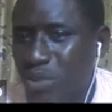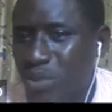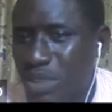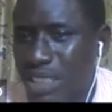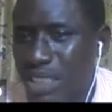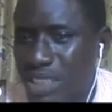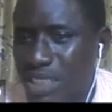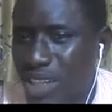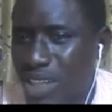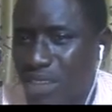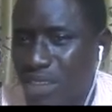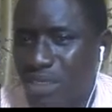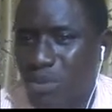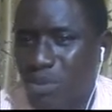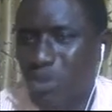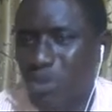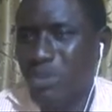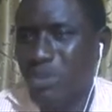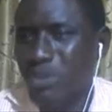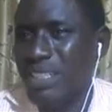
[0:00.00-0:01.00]
not remove
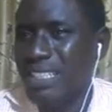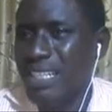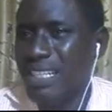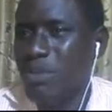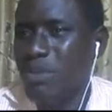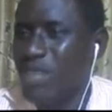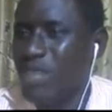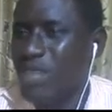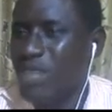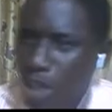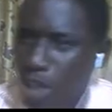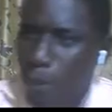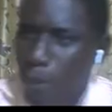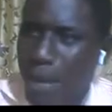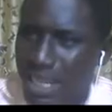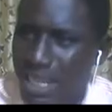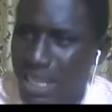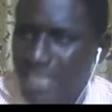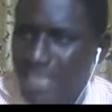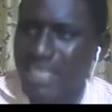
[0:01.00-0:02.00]
it. When in your pack, they
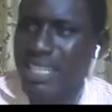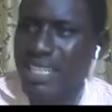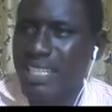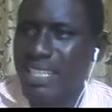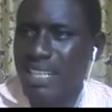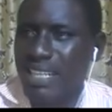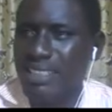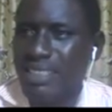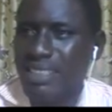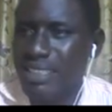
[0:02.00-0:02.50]
did that.